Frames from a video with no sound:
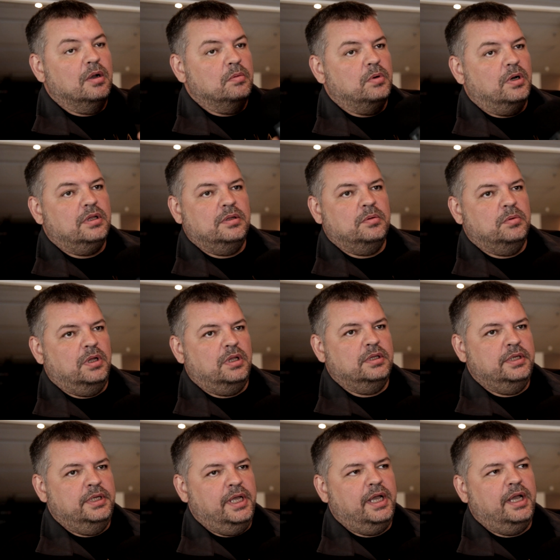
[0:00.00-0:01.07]
Well, well,
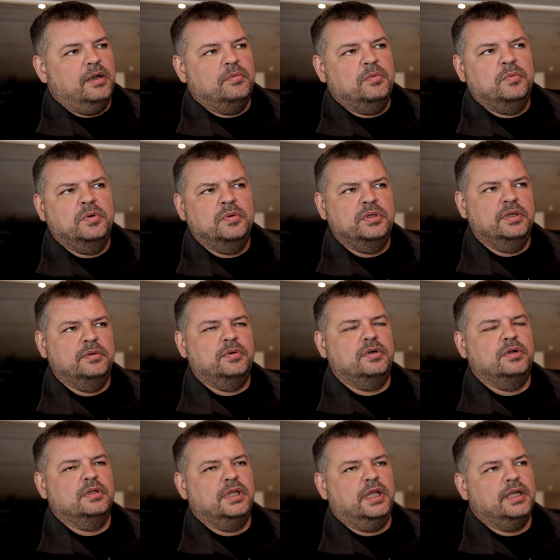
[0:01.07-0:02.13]
yeah. We, they
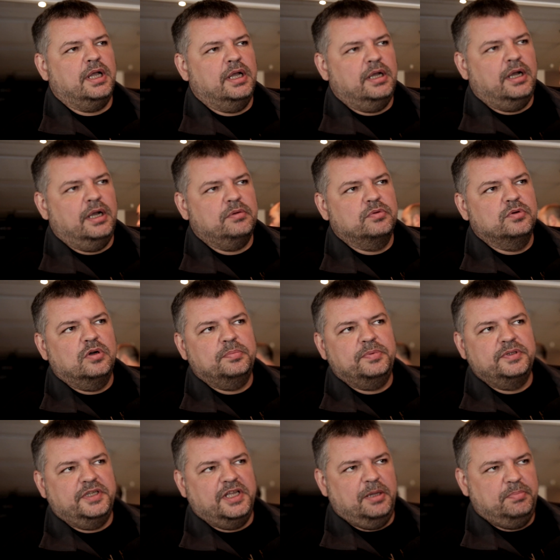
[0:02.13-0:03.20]
were like I, I grew up
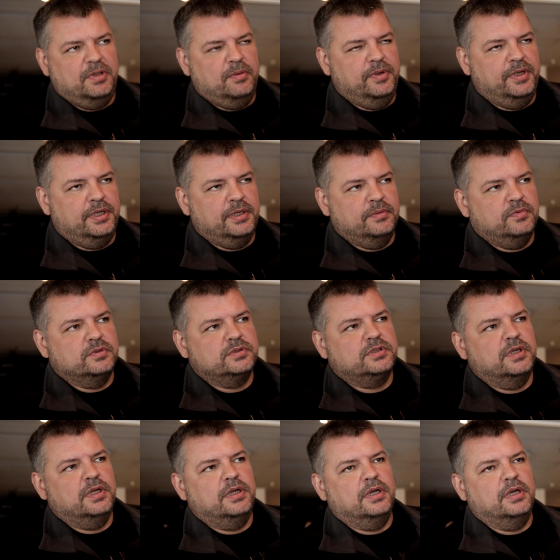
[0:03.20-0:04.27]
in Keflavik. It was
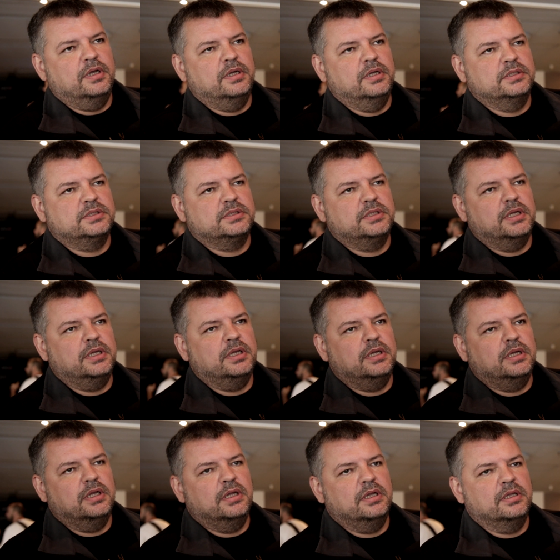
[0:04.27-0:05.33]
uh, it's
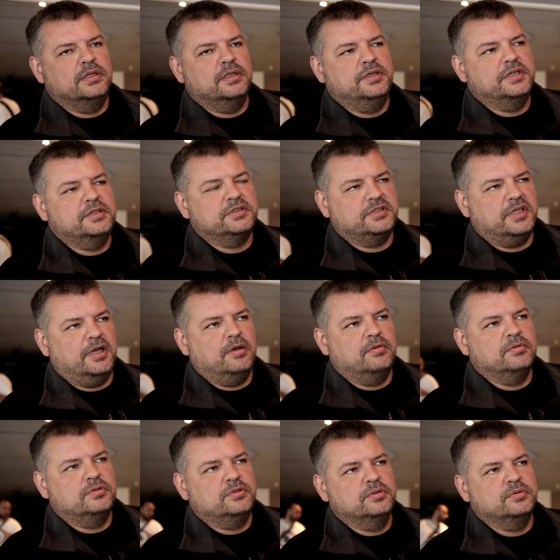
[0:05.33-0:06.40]
uh, the nearest
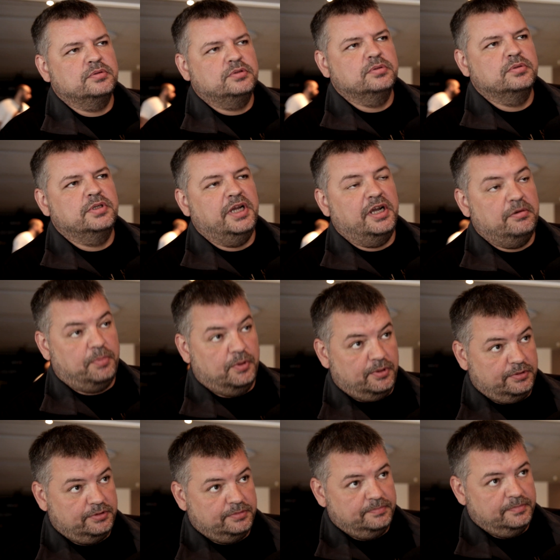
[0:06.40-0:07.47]
town to, to the
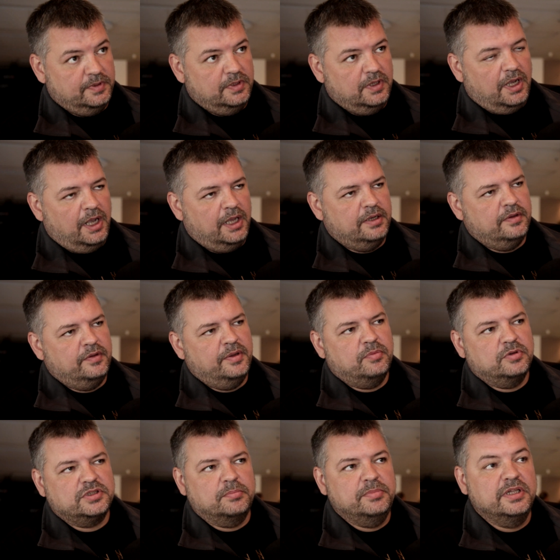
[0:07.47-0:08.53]
airport, mm. and there
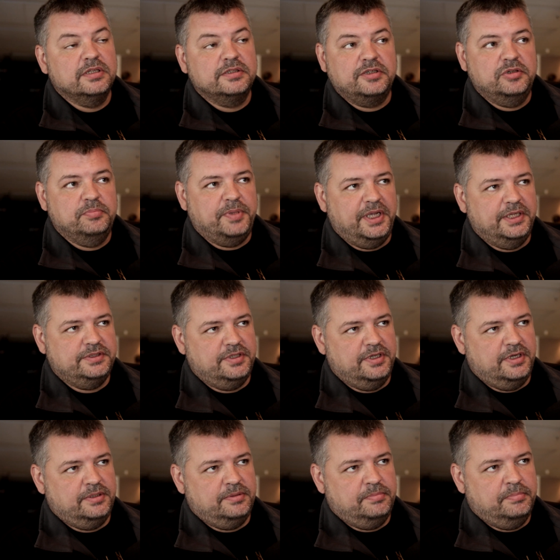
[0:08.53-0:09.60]
was a military base
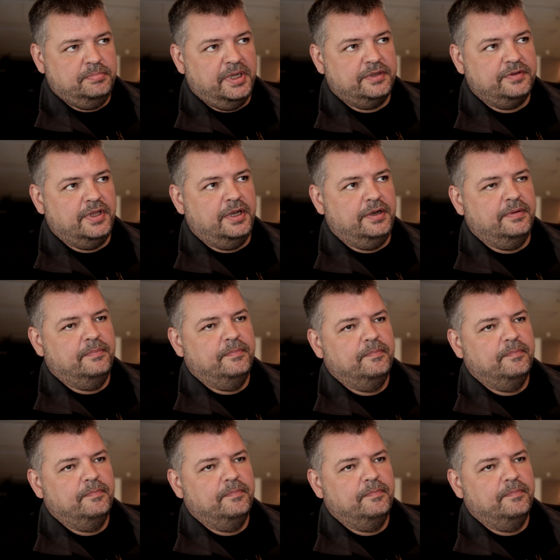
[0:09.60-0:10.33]
there back then.